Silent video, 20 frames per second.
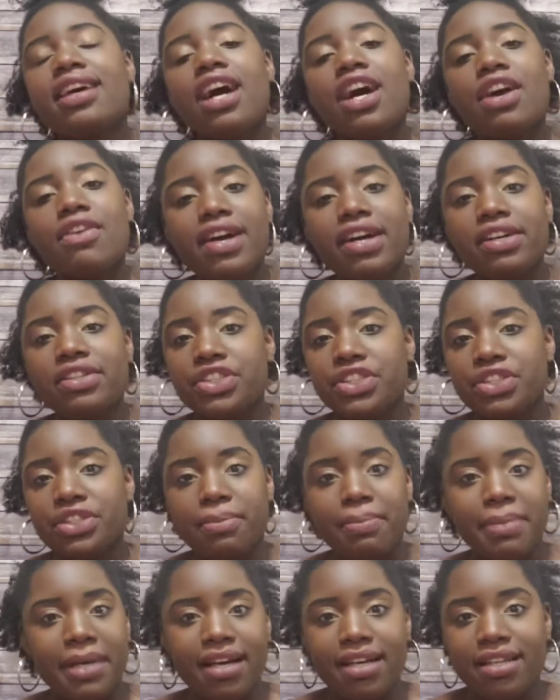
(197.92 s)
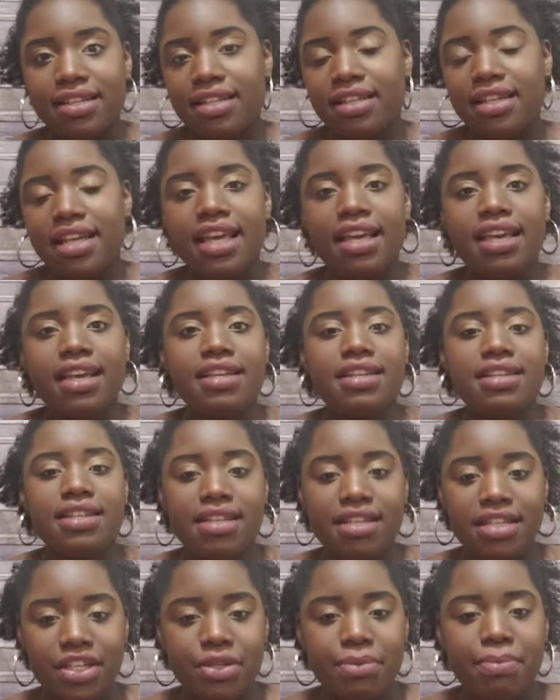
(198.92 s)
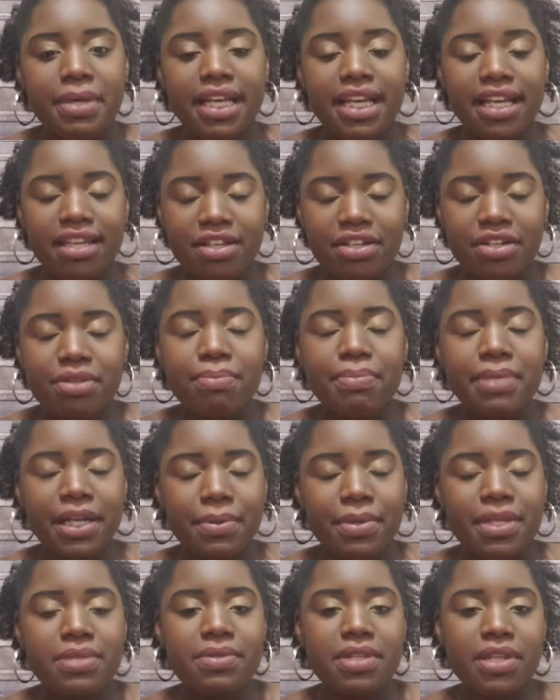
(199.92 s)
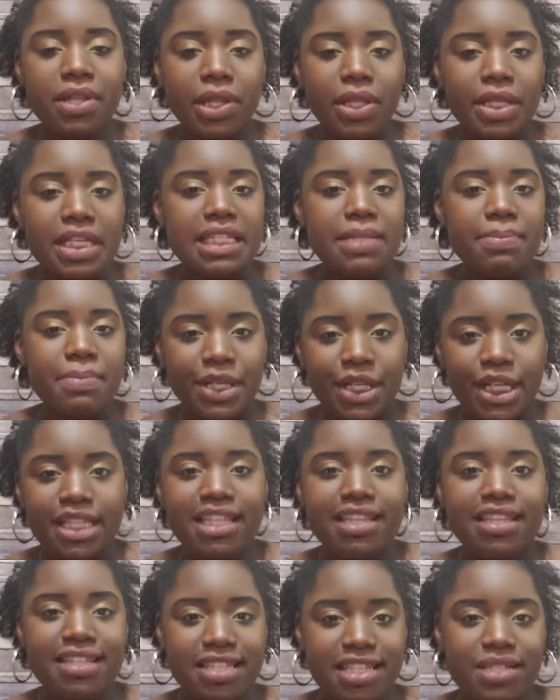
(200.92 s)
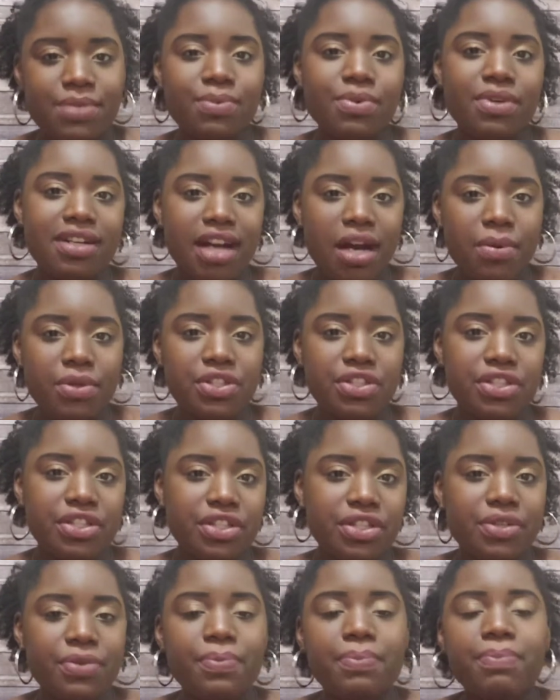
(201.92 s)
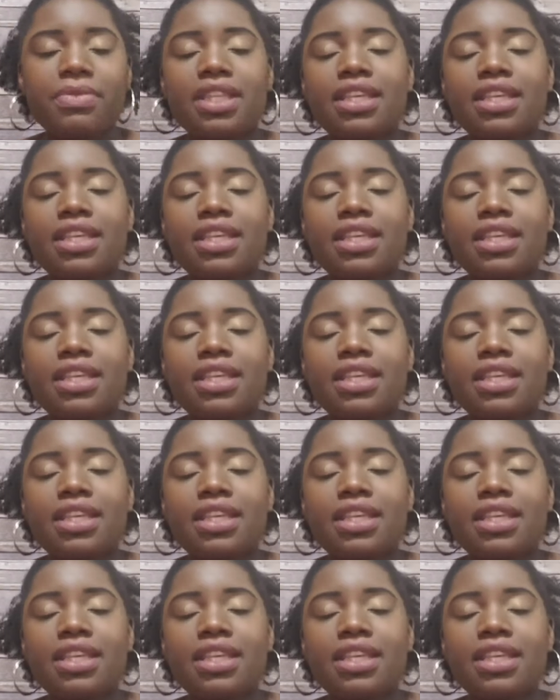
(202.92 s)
around you about it, and you'll bear witness to the Holy Spirit that this is what God wants you to do.